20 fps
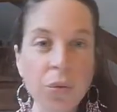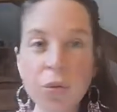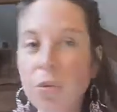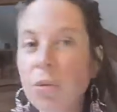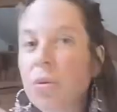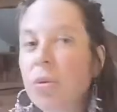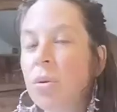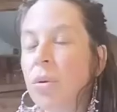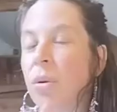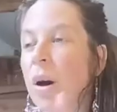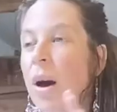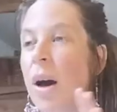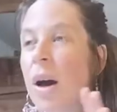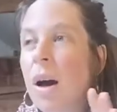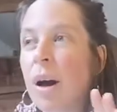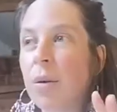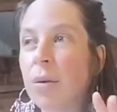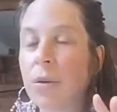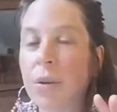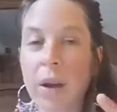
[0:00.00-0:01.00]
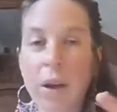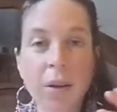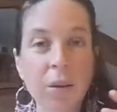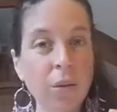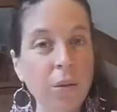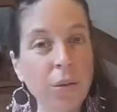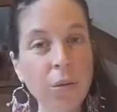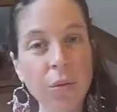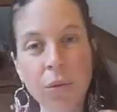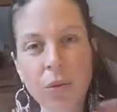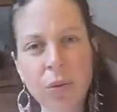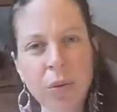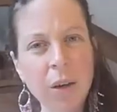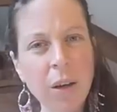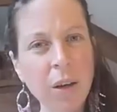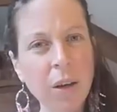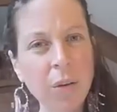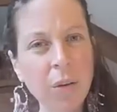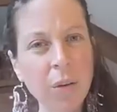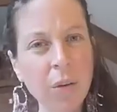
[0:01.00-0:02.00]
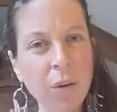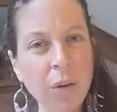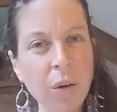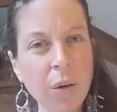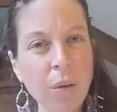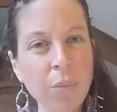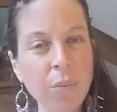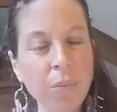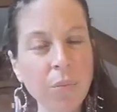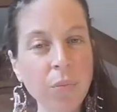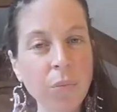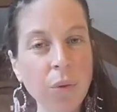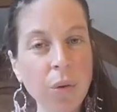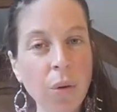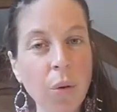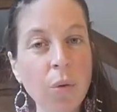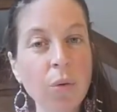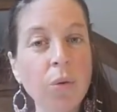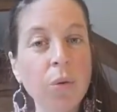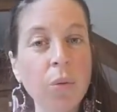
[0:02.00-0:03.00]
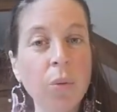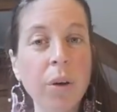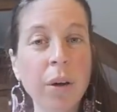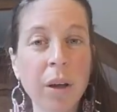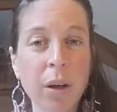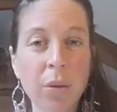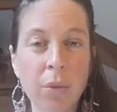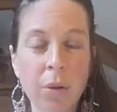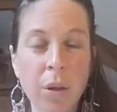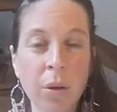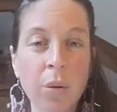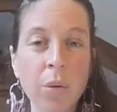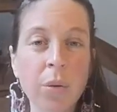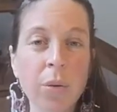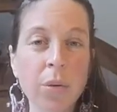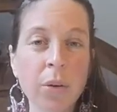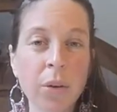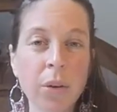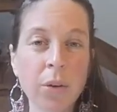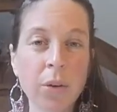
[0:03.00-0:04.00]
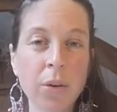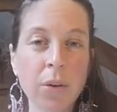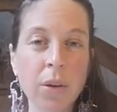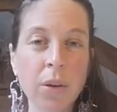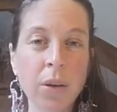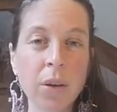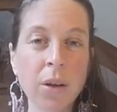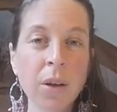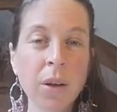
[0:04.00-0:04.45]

to go out and to start um, also working with horses,